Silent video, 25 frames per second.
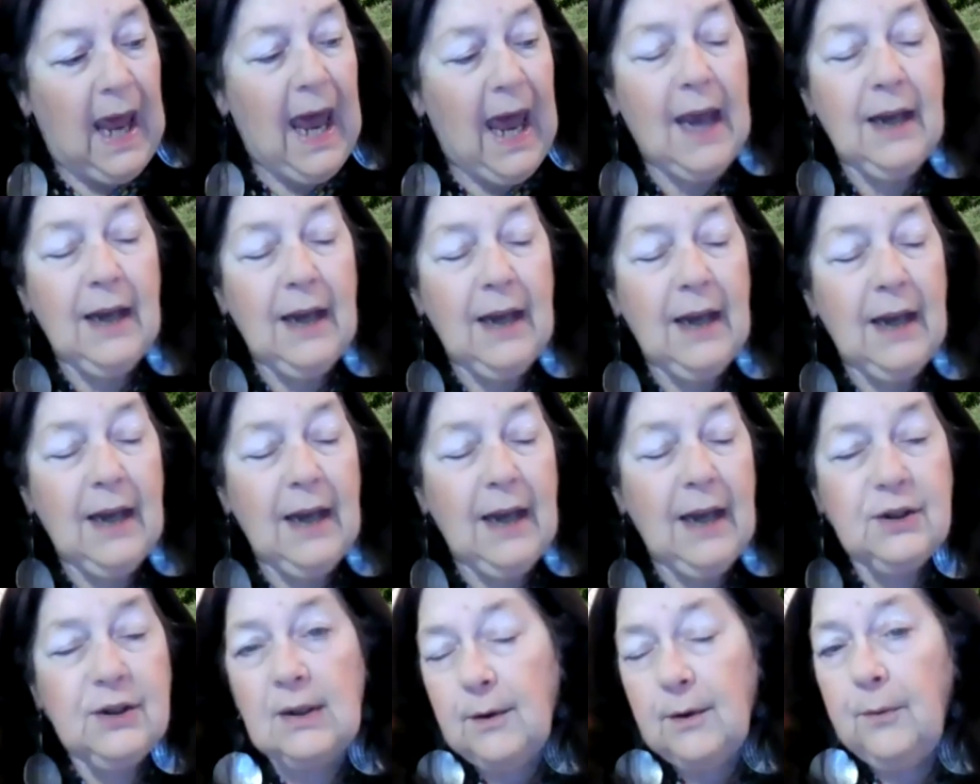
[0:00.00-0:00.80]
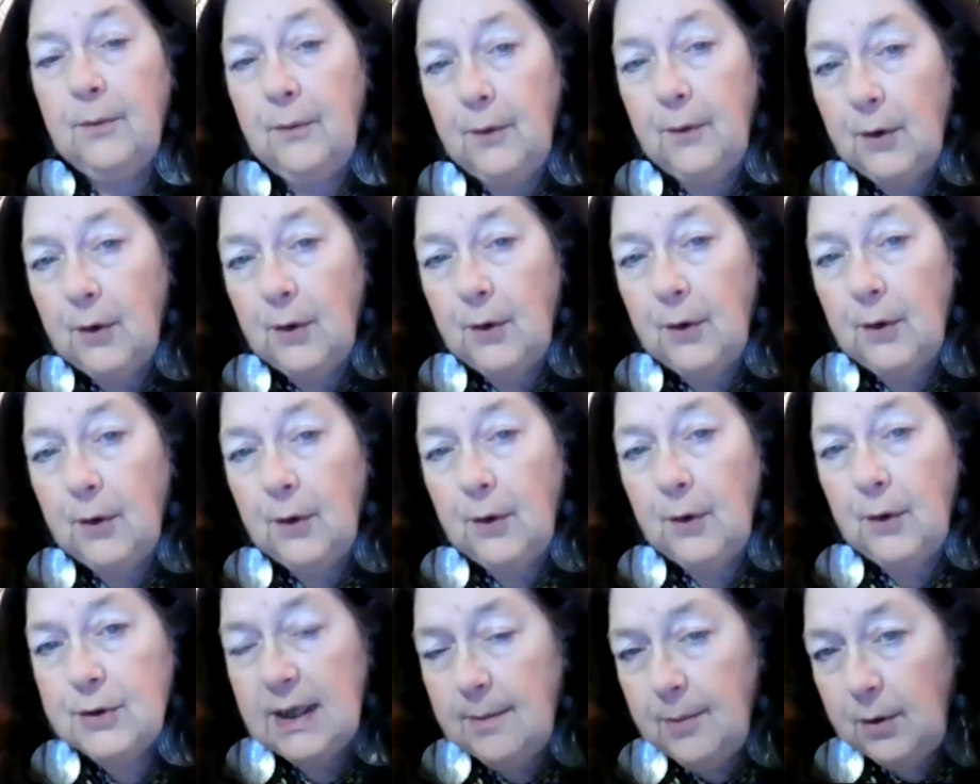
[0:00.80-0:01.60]
Actually, the first
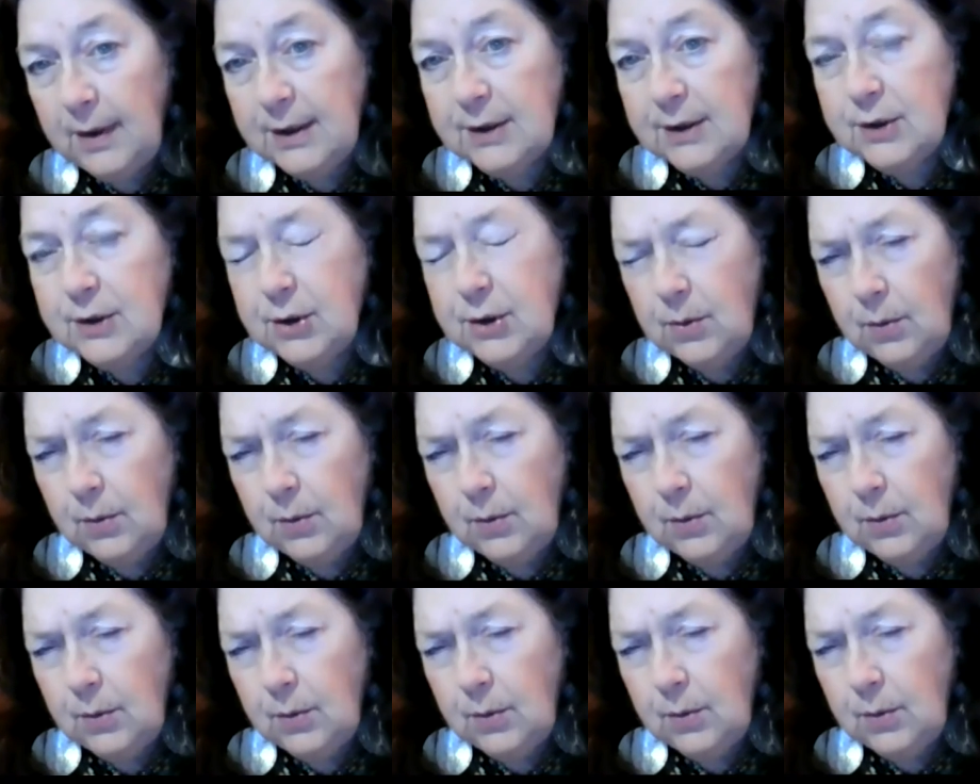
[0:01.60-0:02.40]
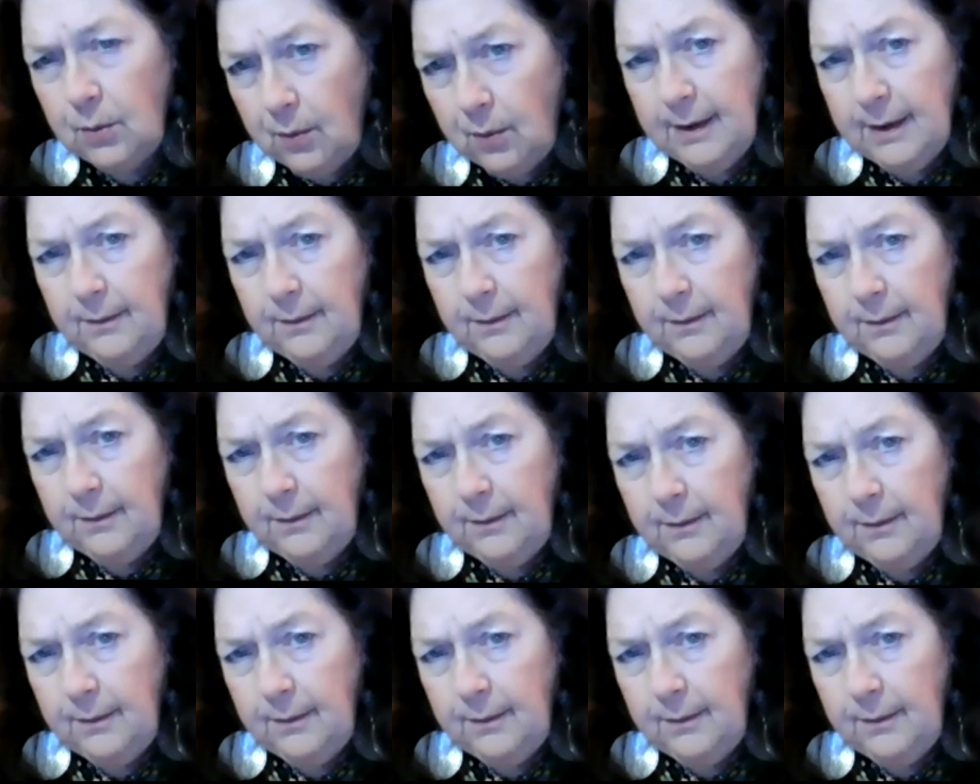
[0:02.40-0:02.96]
immigrant to arrive